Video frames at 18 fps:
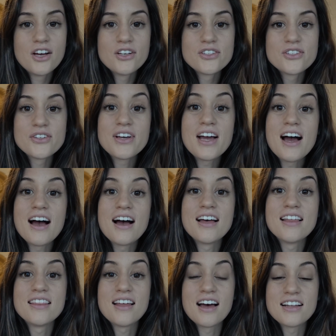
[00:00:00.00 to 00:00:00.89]
So
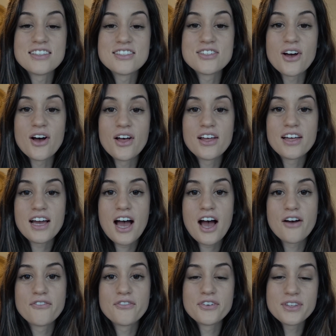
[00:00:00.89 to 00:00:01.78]
yeah, that's all I
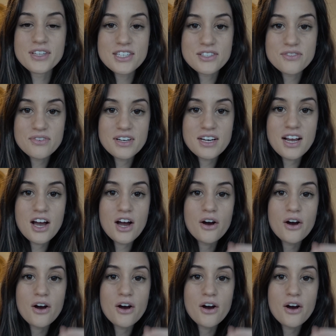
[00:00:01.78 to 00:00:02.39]
have for this video.